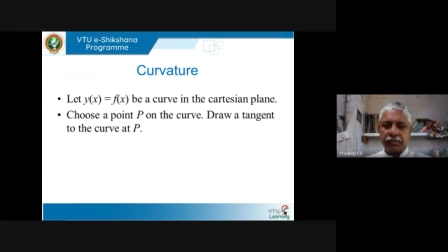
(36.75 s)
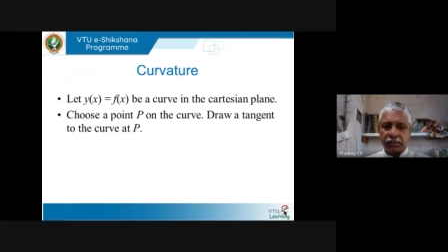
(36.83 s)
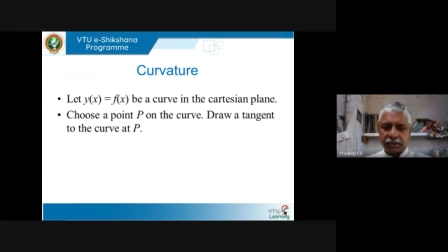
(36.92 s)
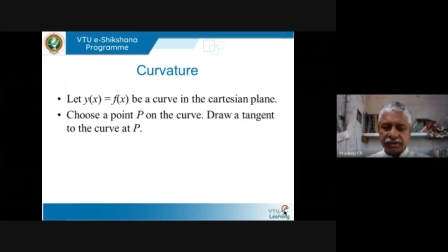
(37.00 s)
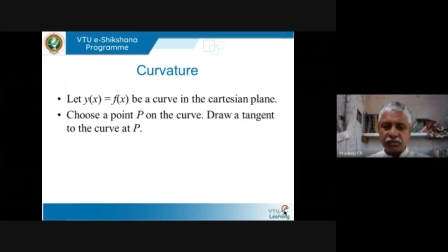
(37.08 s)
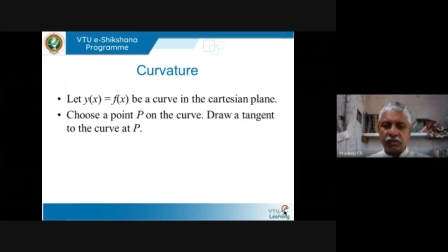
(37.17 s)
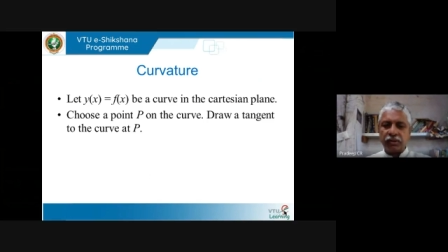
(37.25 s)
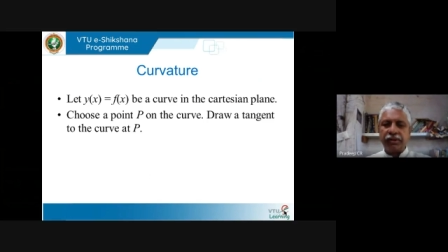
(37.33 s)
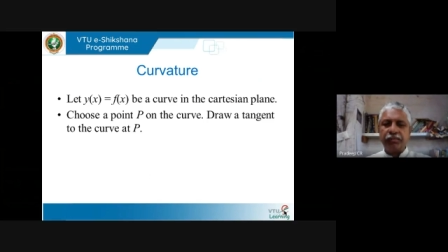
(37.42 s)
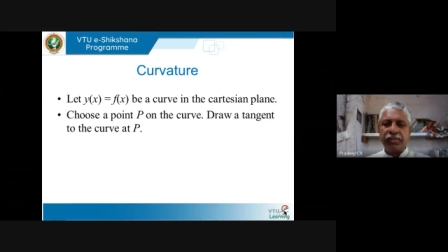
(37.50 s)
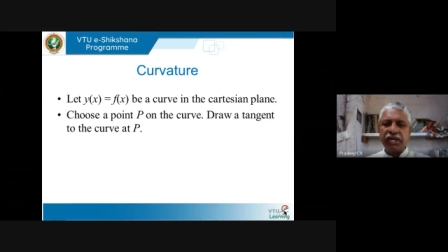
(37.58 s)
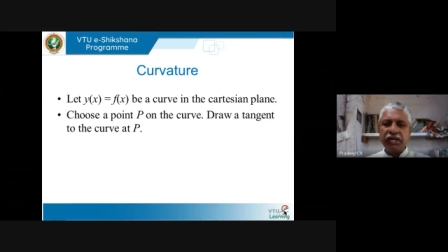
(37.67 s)
let's call it
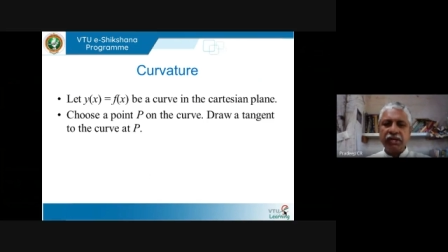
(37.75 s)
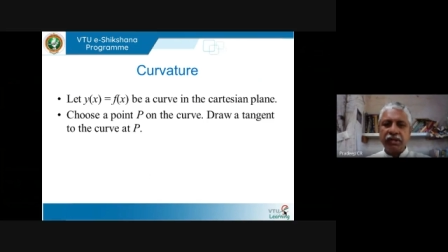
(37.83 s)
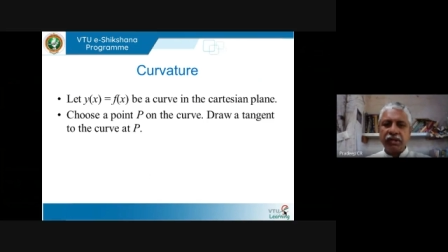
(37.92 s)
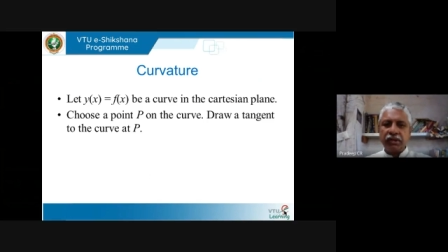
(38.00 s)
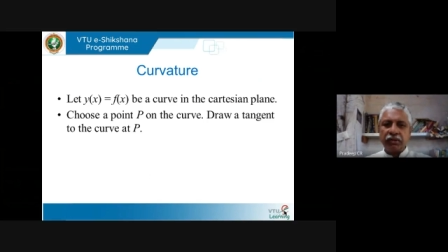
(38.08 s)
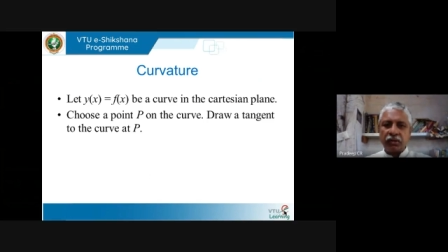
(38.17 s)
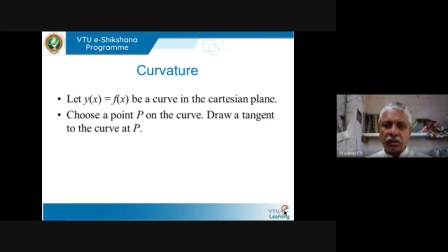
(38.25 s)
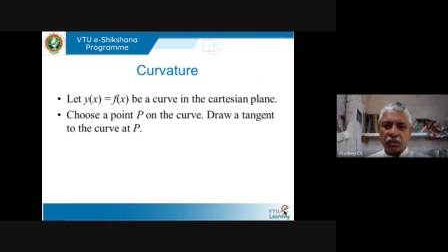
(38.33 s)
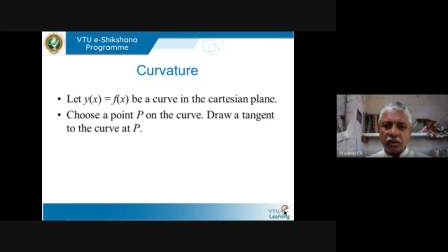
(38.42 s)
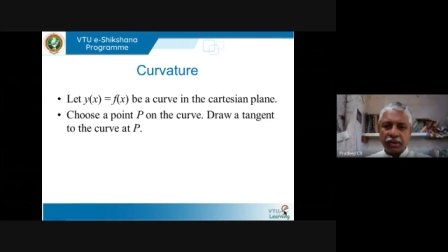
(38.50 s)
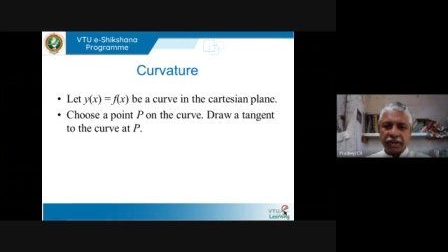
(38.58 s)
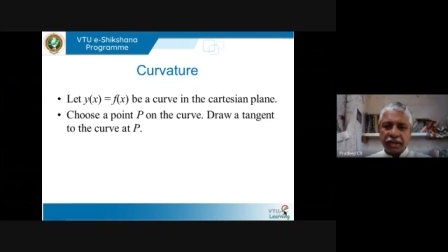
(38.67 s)
P, draw
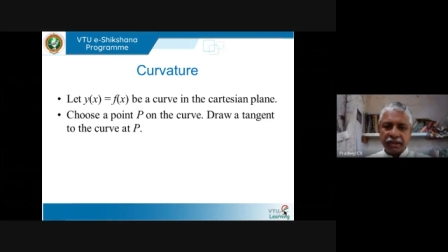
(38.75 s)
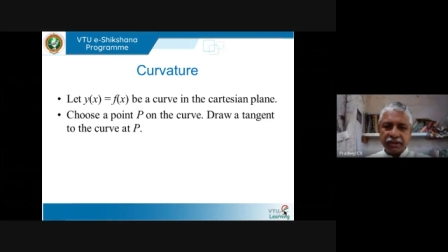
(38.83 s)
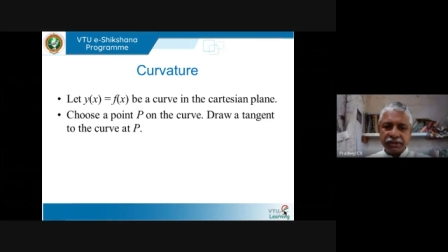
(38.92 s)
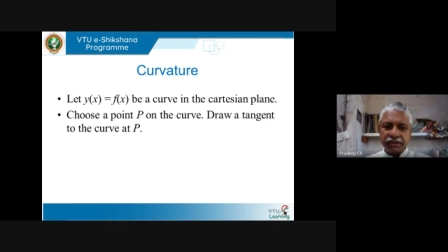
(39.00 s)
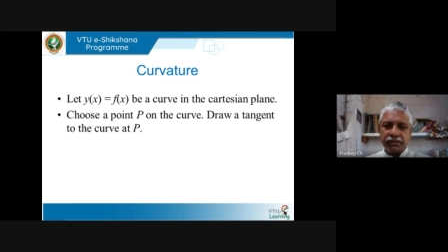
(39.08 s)
a tangent